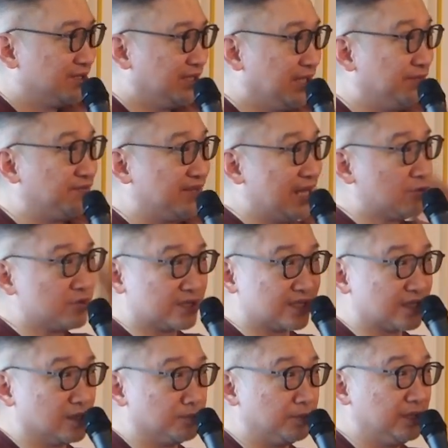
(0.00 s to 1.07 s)
if that was
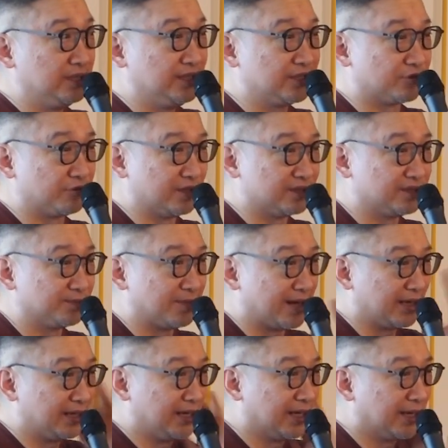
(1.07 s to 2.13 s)
completely created by
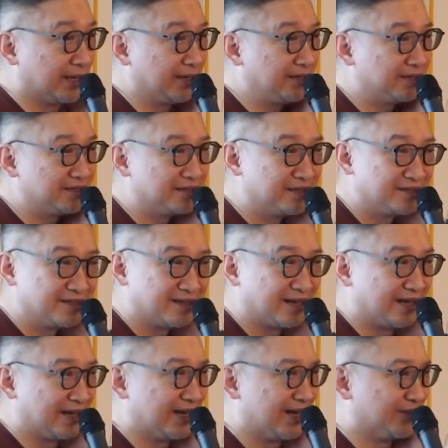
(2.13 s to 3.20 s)
AI,
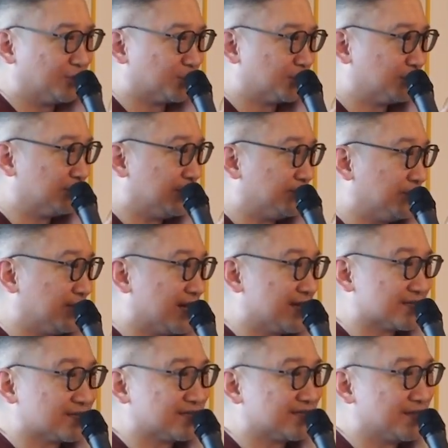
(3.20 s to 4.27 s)
I, I don't know if it
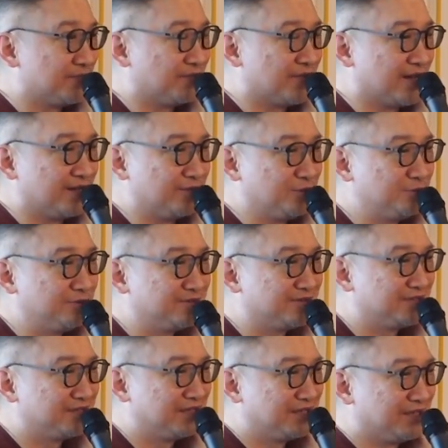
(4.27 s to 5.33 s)
has the same value.
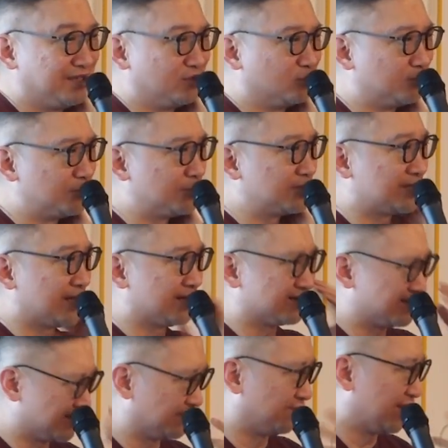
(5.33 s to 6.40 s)
It almost
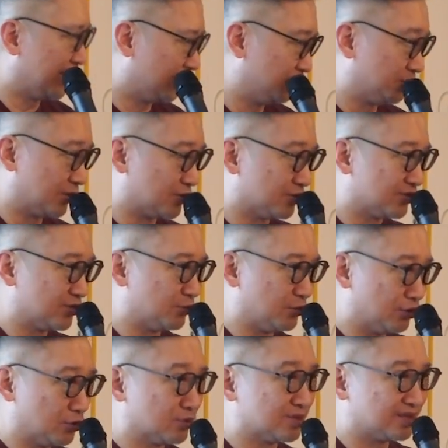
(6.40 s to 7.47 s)
has a value because we
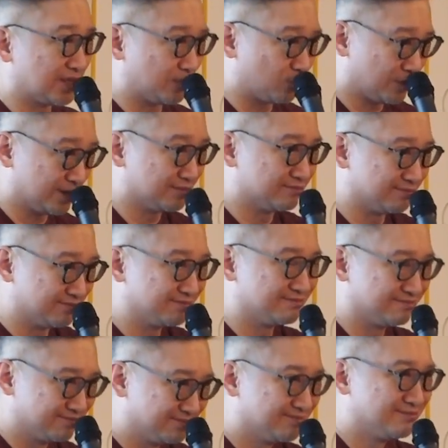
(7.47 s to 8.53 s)
know someone
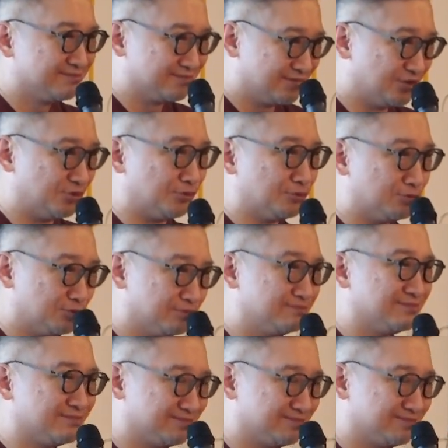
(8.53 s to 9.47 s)
drew,